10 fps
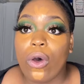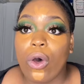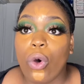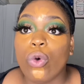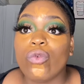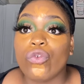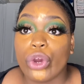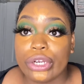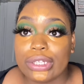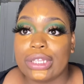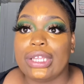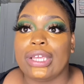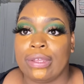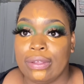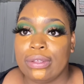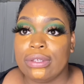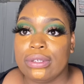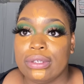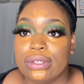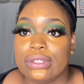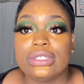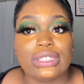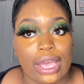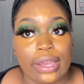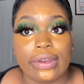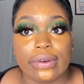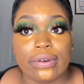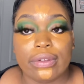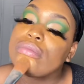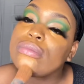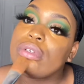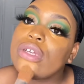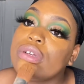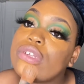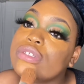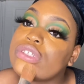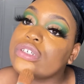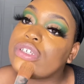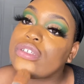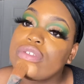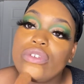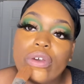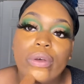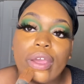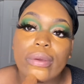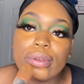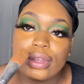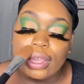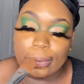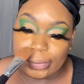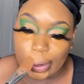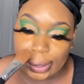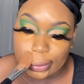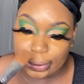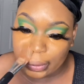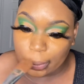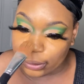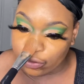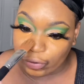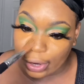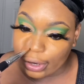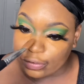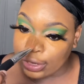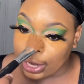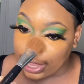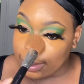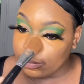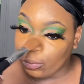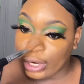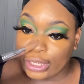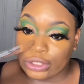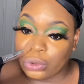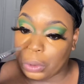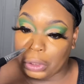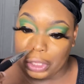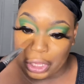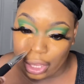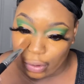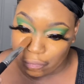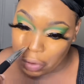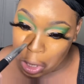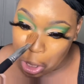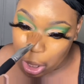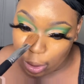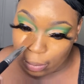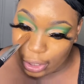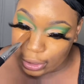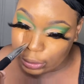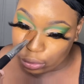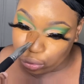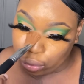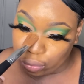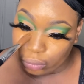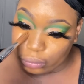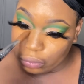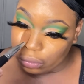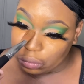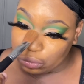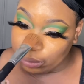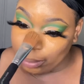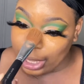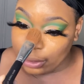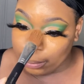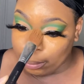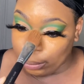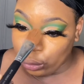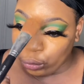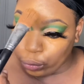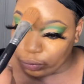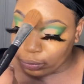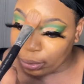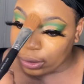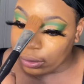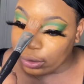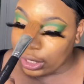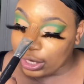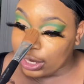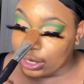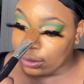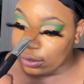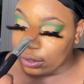overtly tired. But on a serious note, I really am tired of the coronavirus. Like, I'm ready to live. I'm ready to make moves, bro. And